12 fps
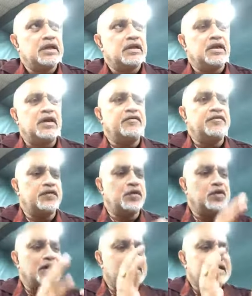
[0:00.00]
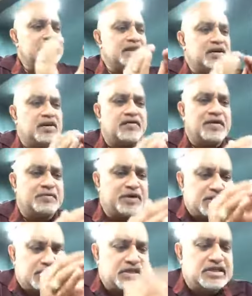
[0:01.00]
Love, you can't take love and
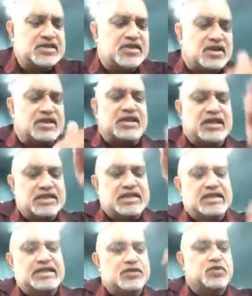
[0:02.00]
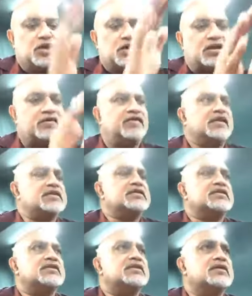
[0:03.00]
put it in this container and say, this is what love
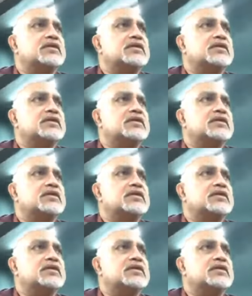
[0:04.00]
is.